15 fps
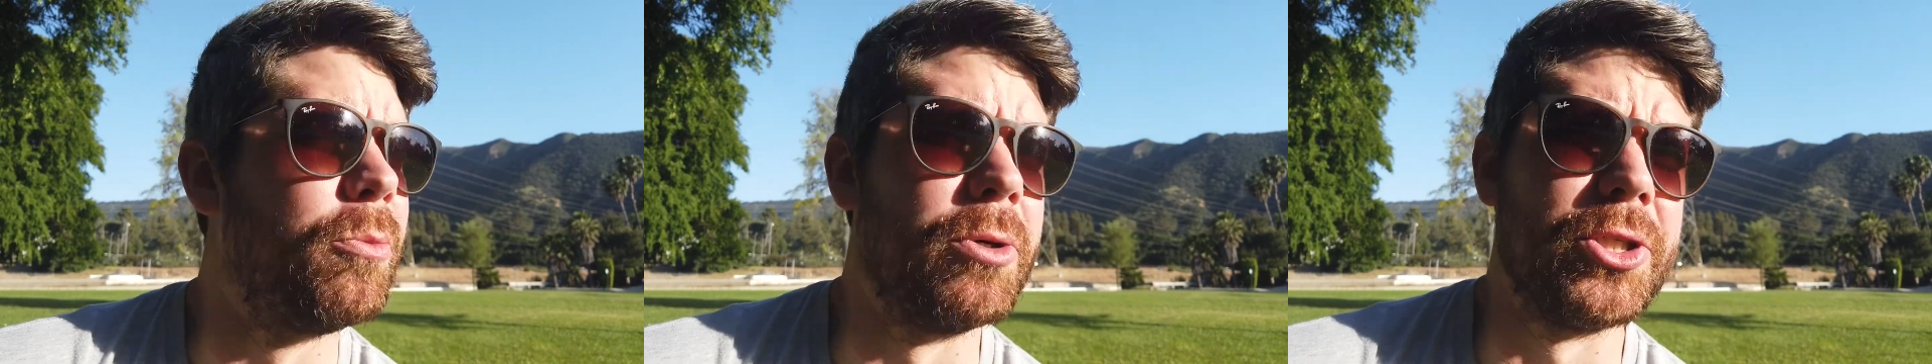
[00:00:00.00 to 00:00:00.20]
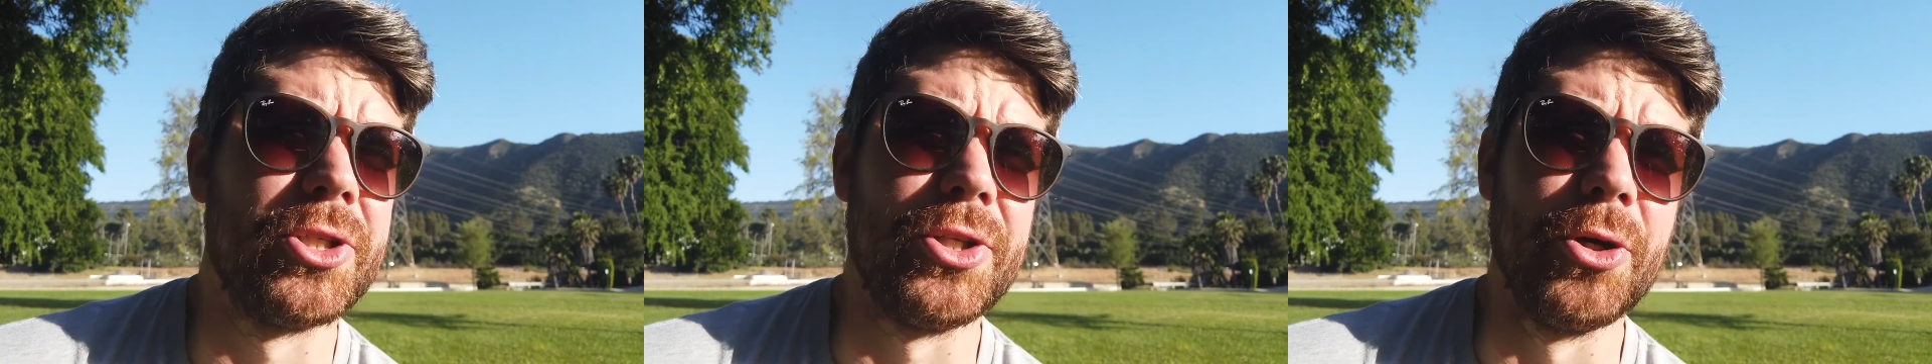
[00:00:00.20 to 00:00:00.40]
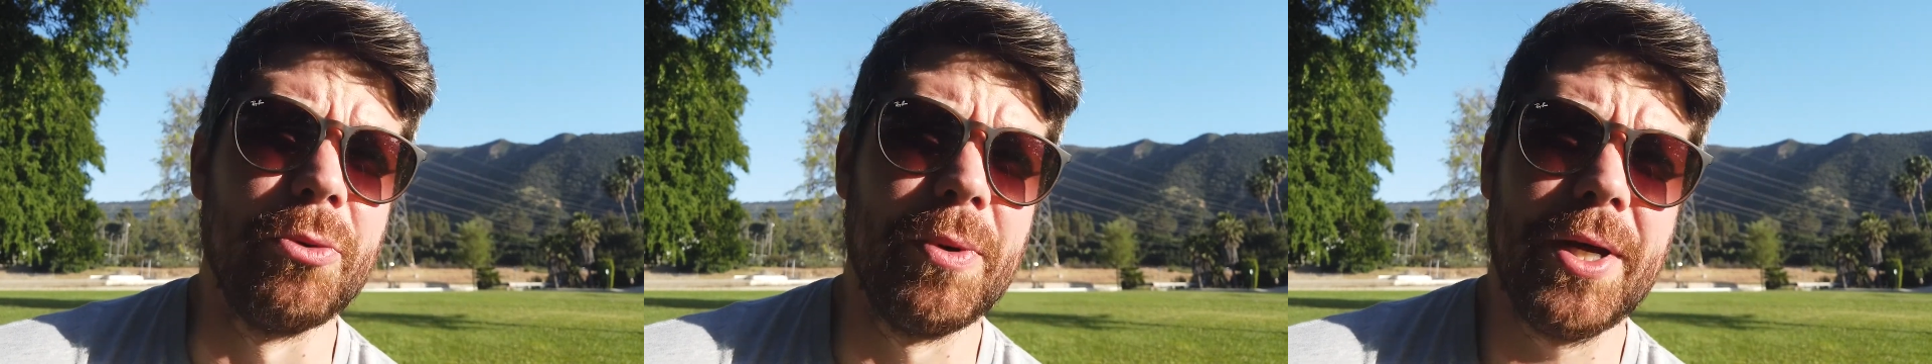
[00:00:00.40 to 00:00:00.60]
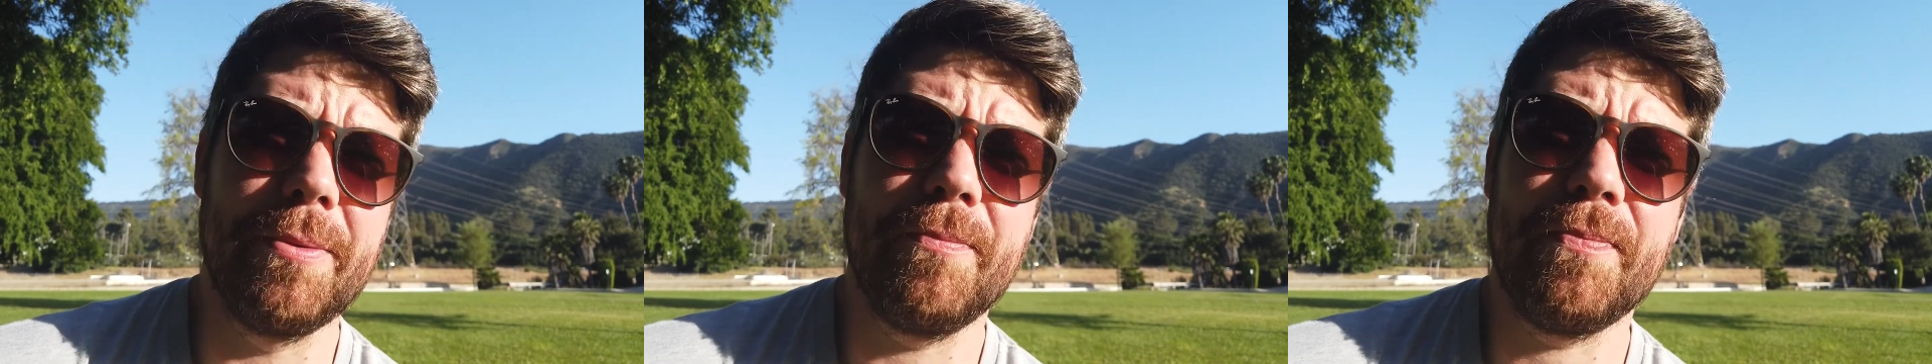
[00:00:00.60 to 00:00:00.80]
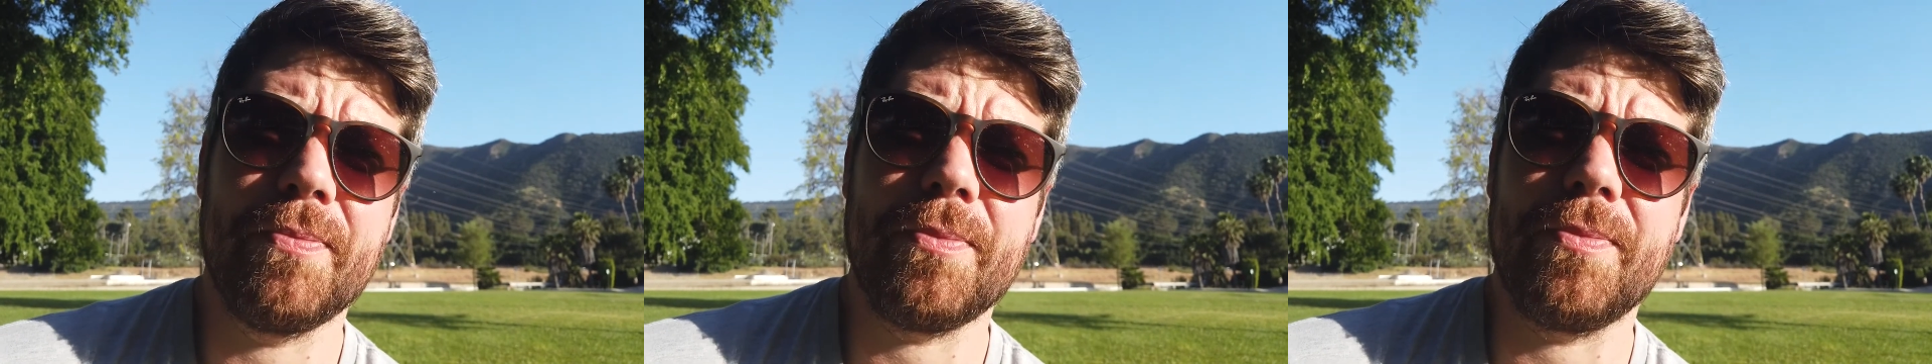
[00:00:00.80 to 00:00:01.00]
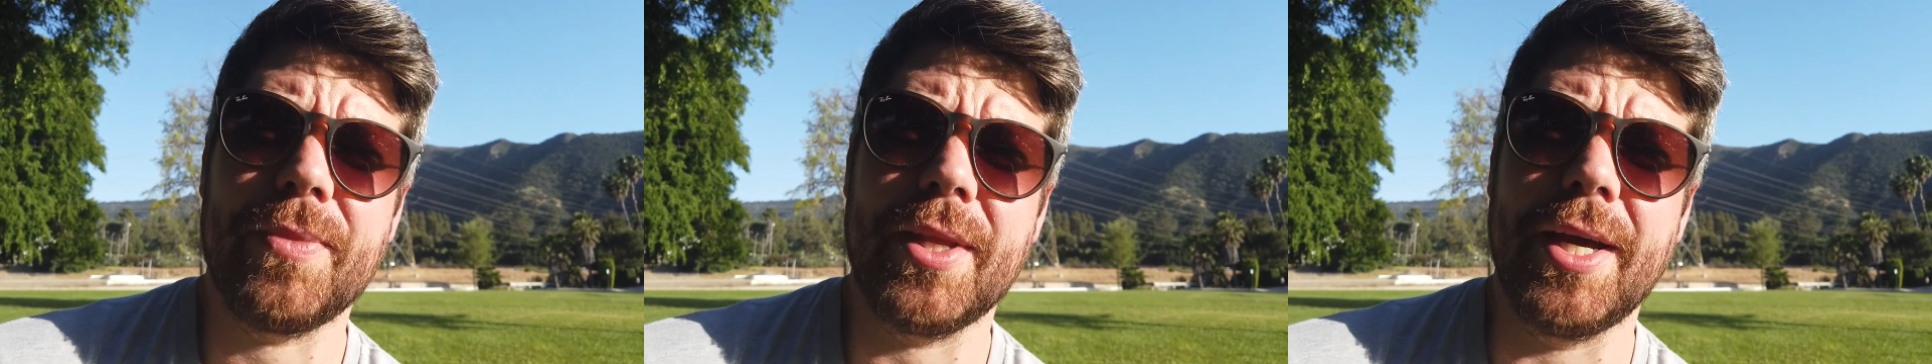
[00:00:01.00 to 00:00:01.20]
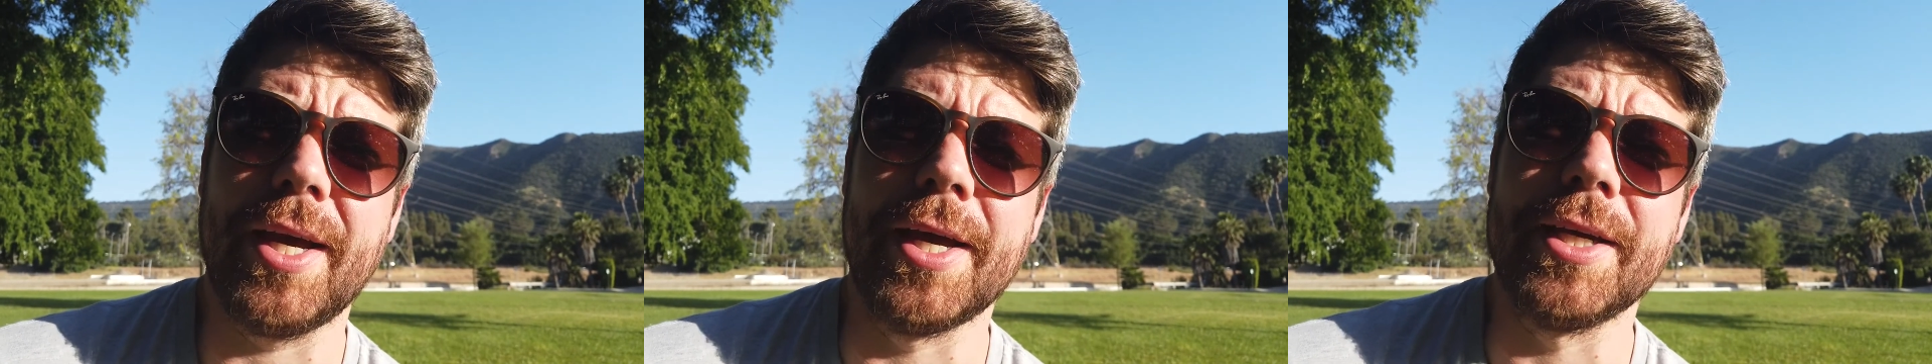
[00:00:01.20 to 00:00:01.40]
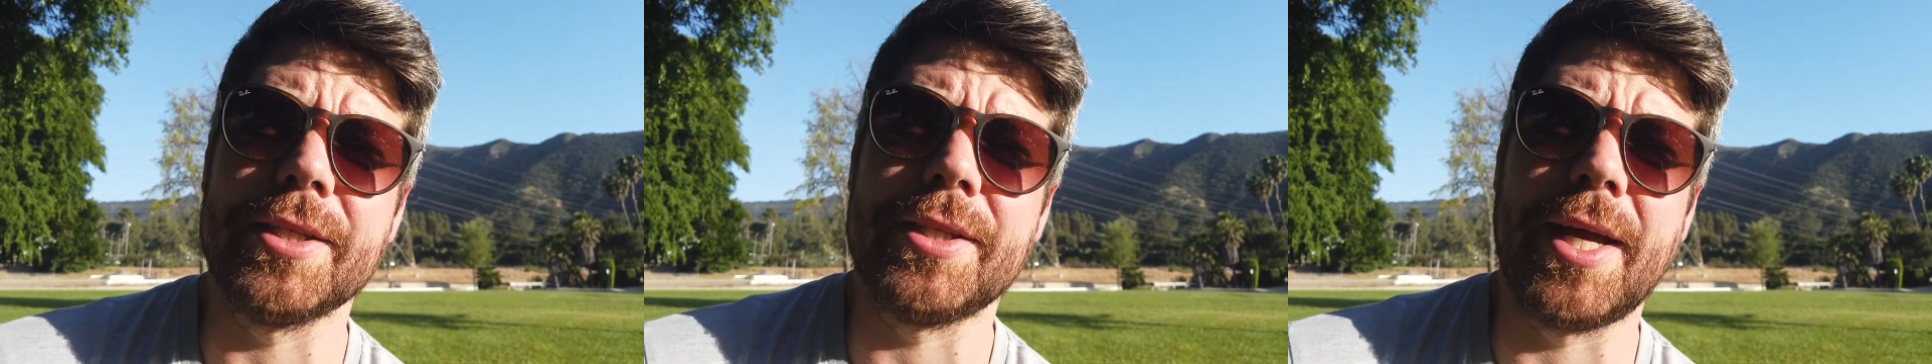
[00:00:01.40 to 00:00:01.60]
super stupid.
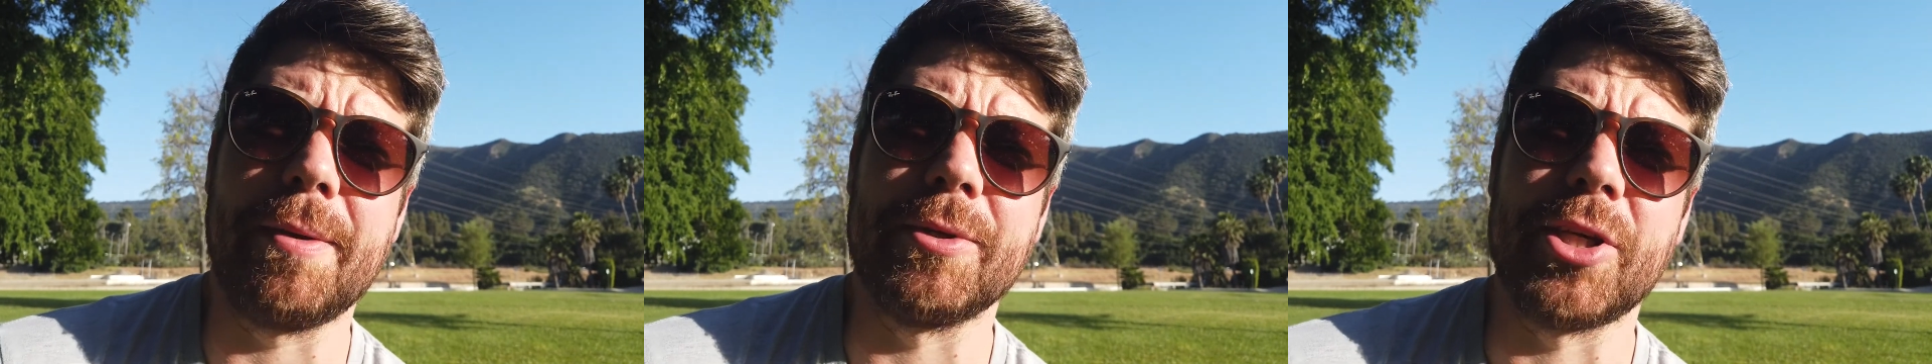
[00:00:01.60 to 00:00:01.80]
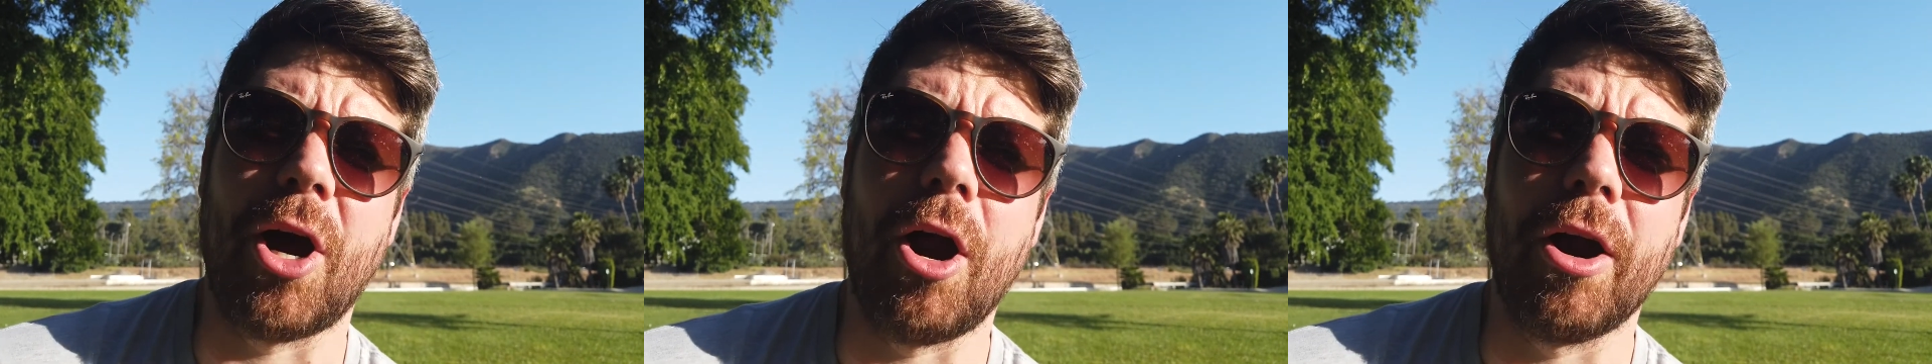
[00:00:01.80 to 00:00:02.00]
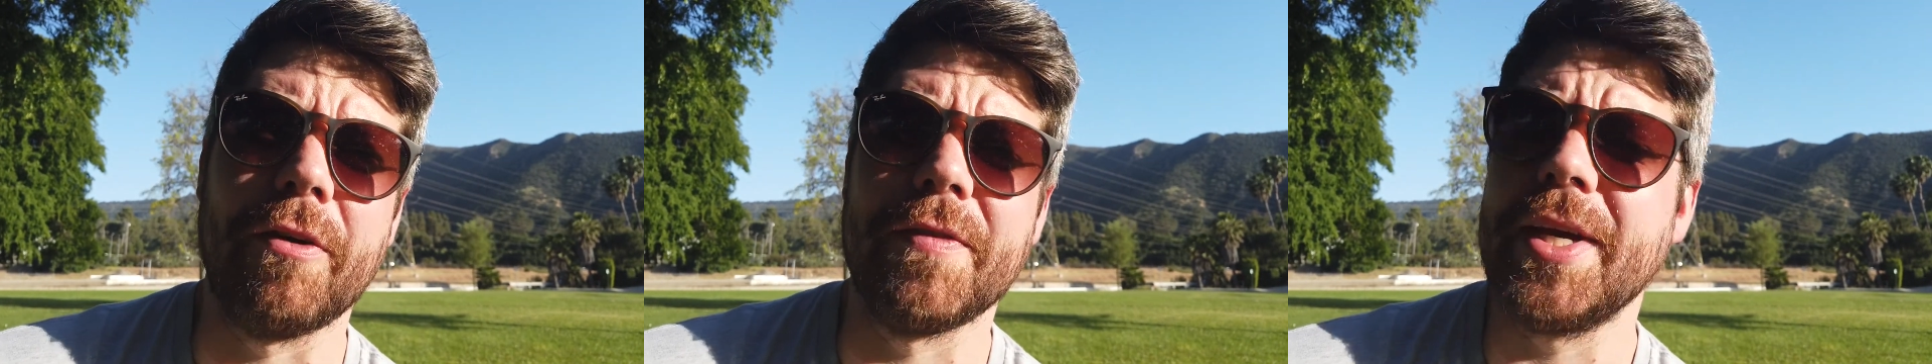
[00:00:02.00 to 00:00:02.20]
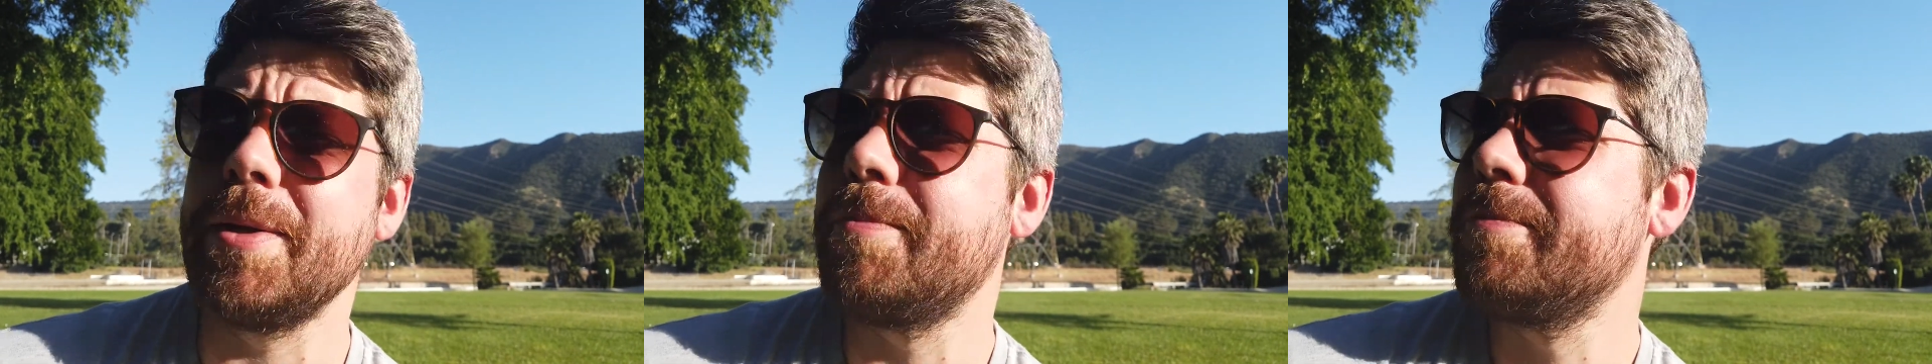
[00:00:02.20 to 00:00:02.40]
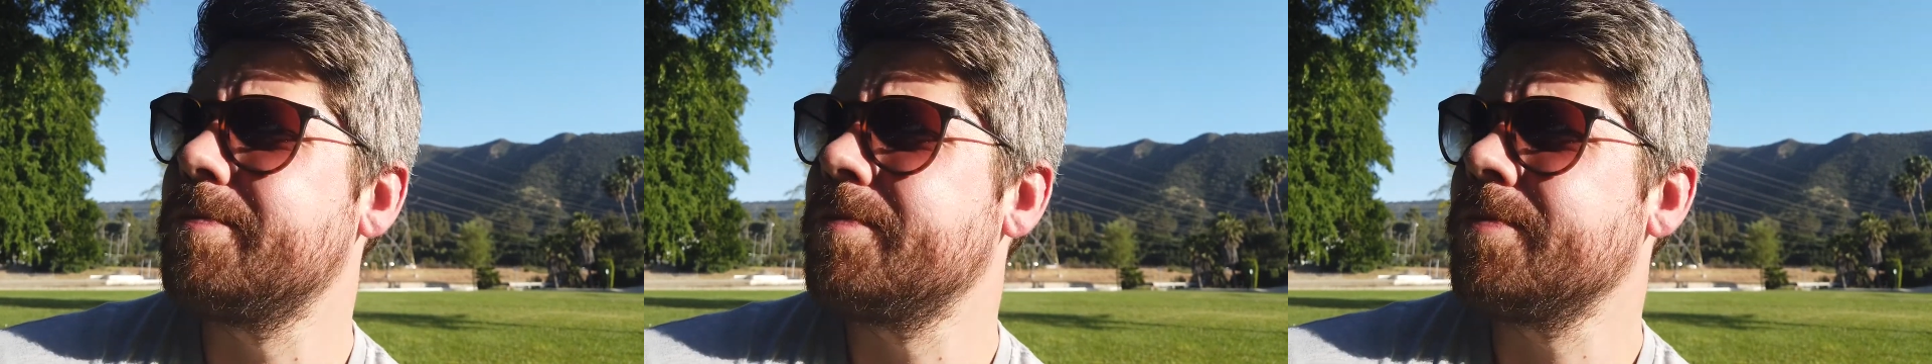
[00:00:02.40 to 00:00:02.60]
His name is Harvey.